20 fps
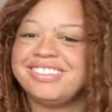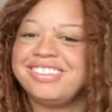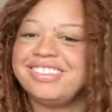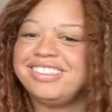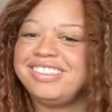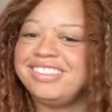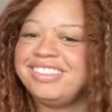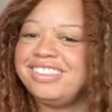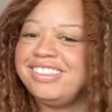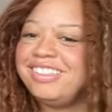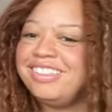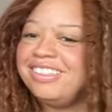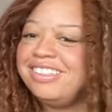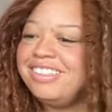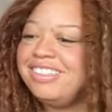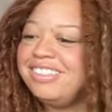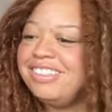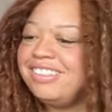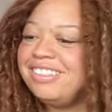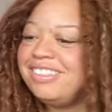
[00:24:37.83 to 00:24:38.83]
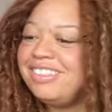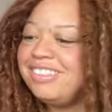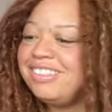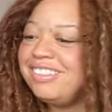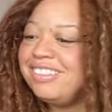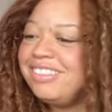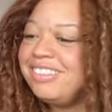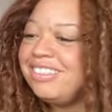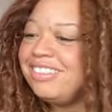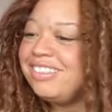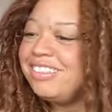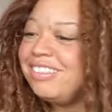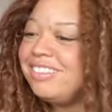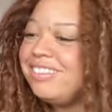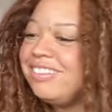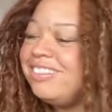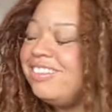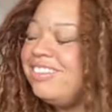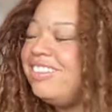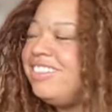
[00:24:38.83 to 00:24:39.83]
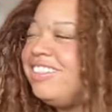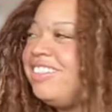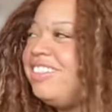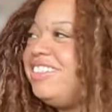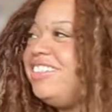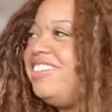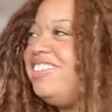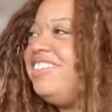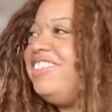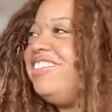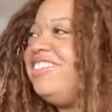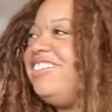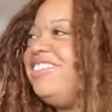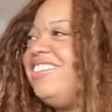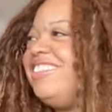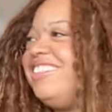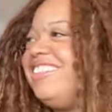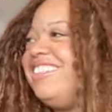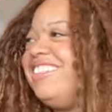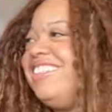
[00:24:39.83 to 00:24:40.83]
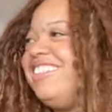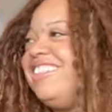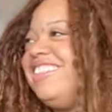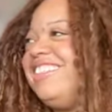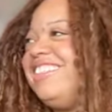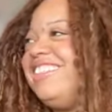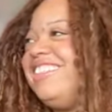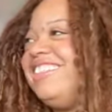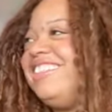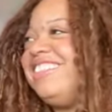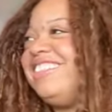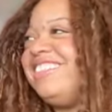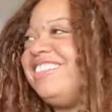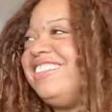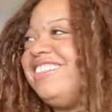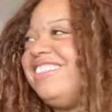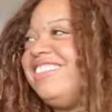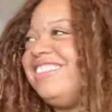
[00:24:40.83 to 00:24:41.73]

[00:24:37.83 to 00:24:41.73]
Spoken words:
(silent)